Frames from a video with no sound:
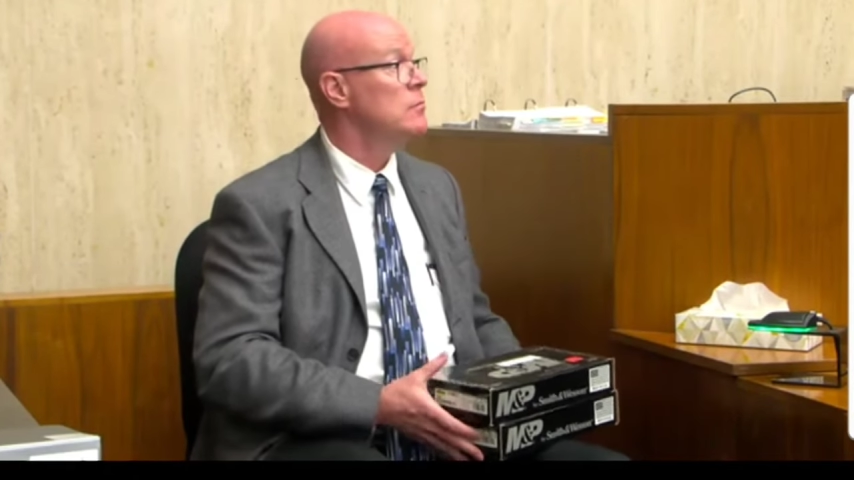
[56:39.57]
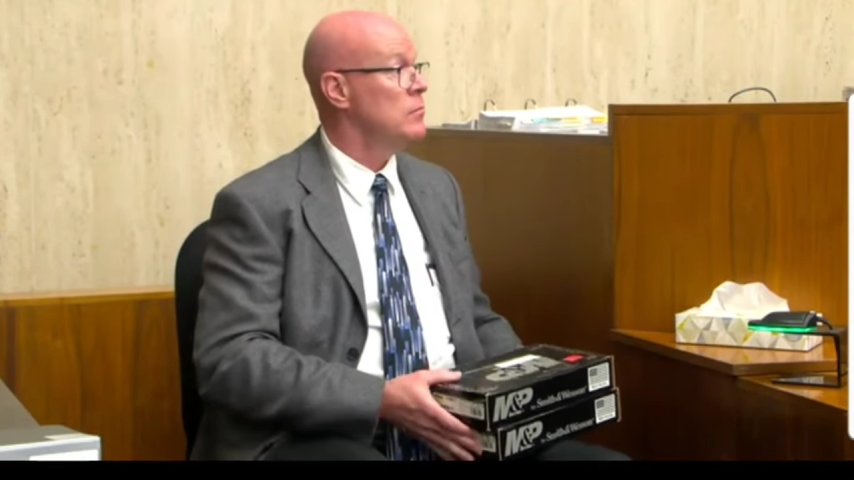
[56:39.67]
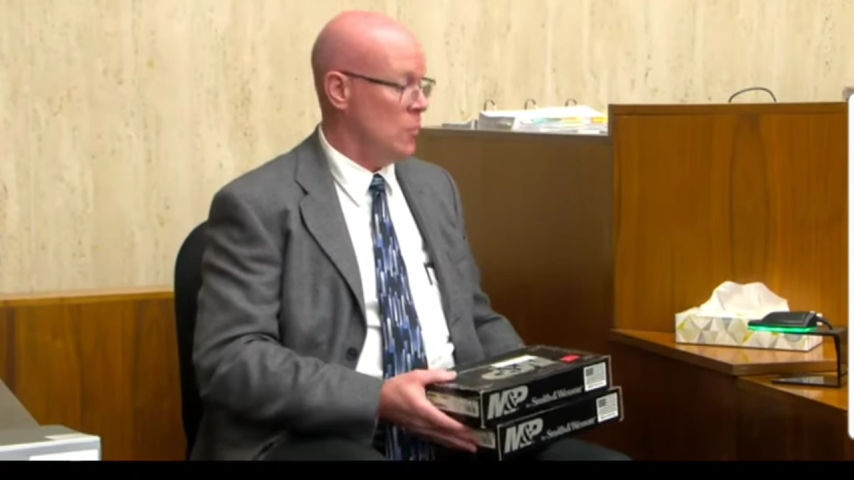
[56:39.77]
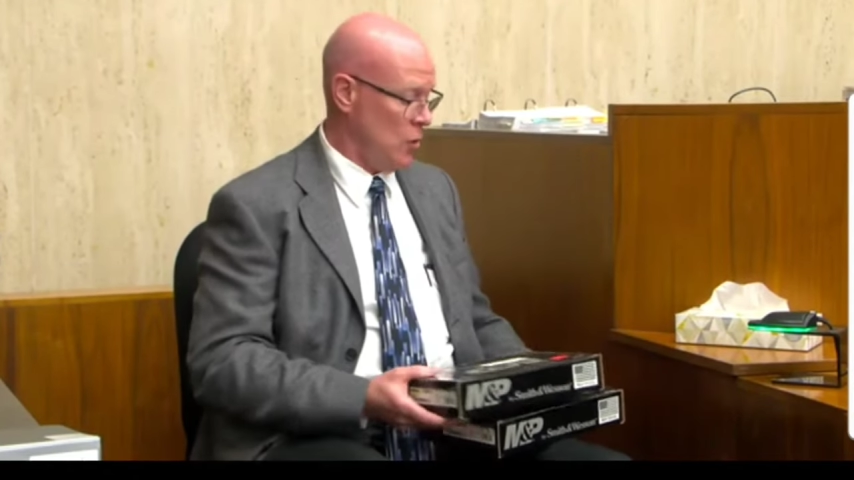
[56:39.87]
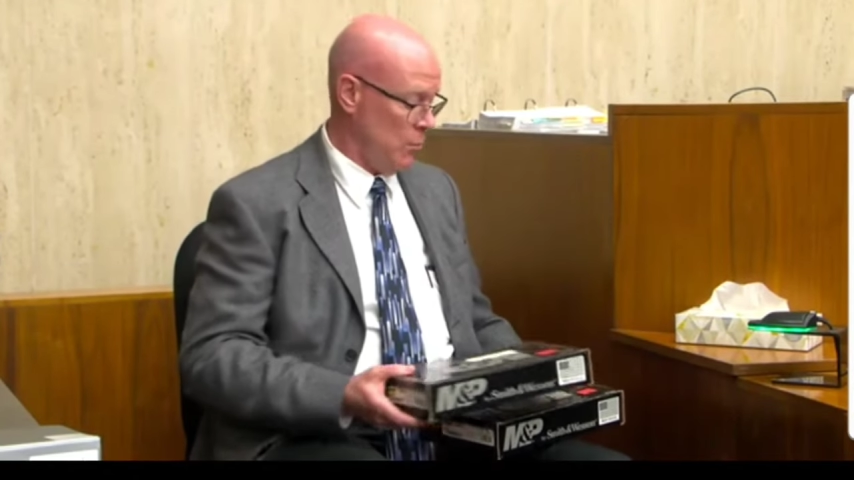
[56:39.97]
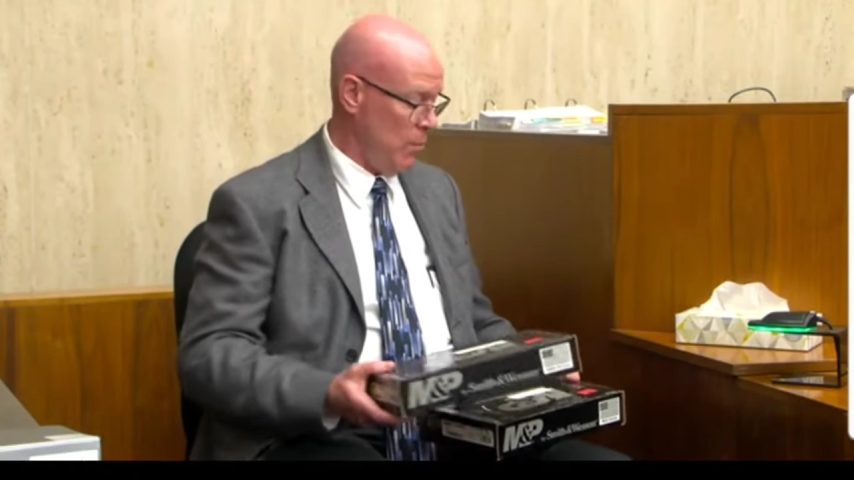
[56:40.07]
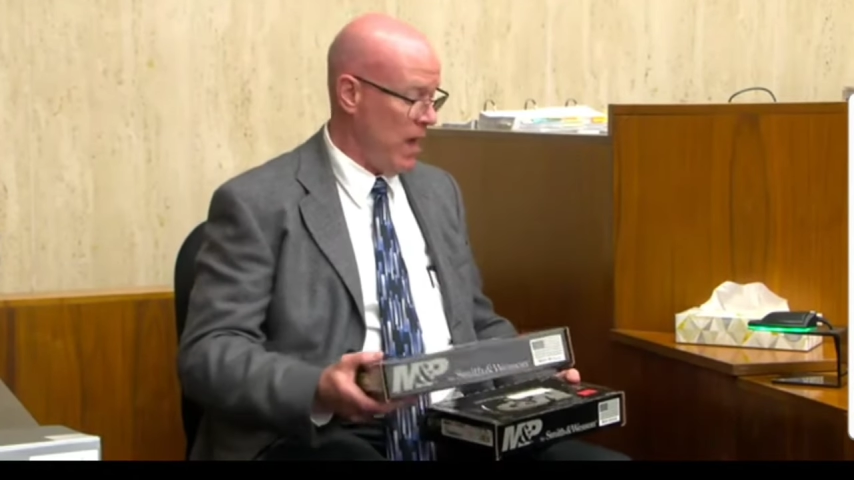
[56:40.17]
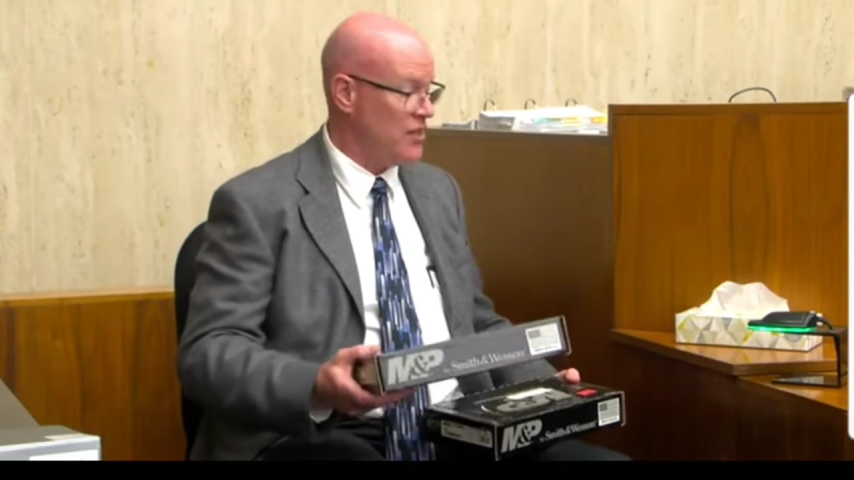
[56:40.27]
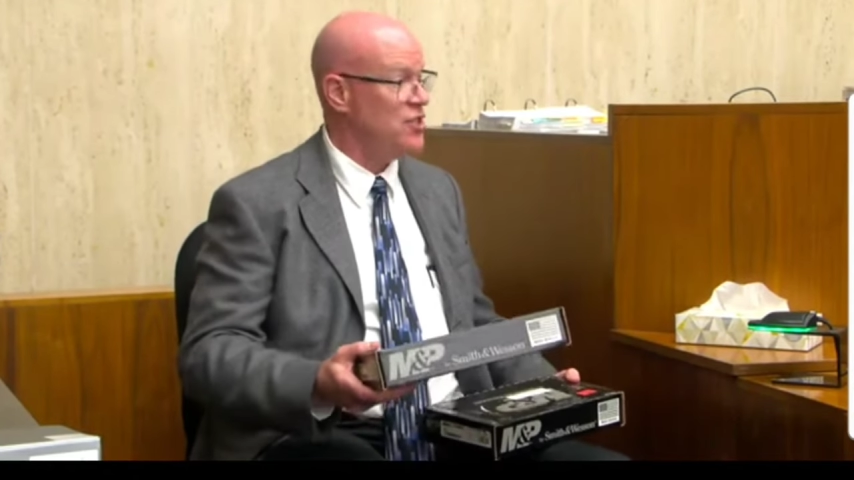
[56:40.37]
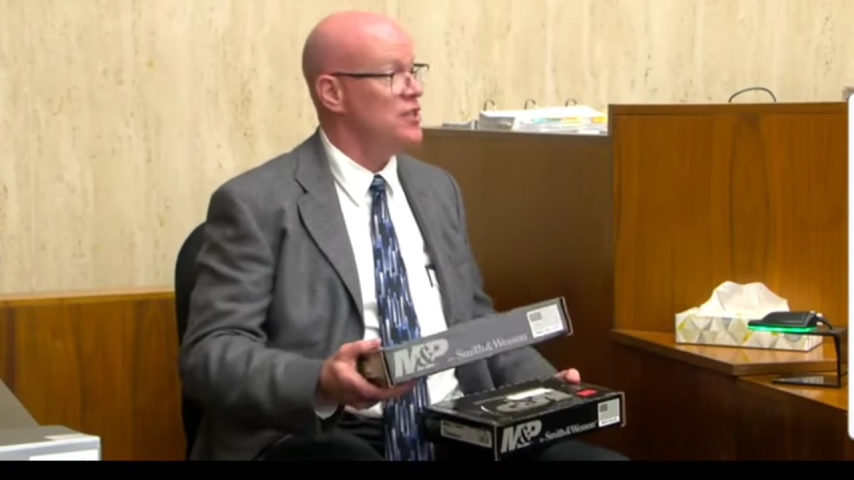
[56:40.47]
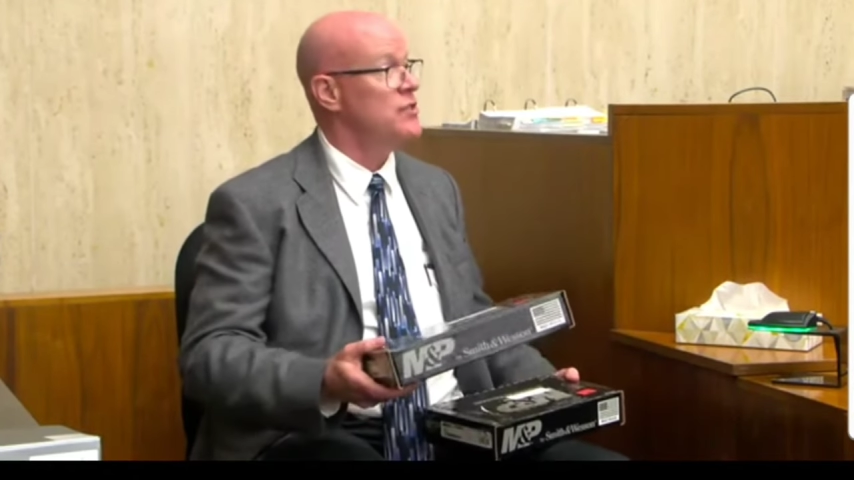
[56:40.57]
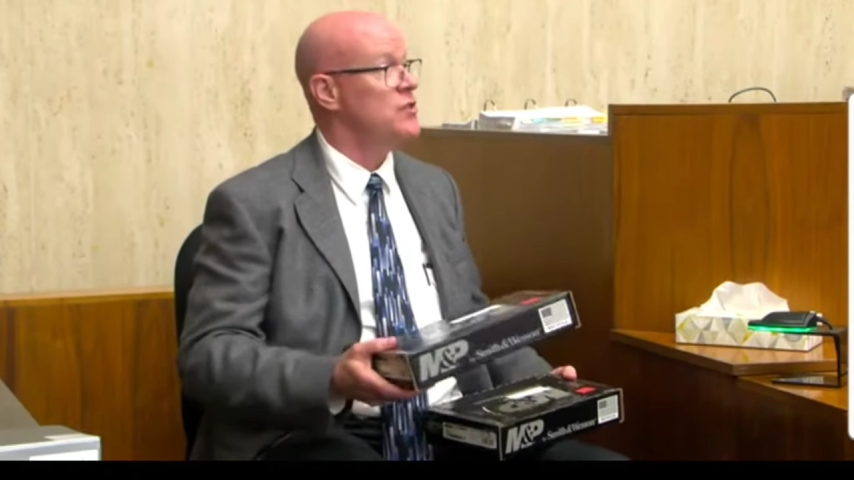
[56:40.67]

Okay, would you seal the box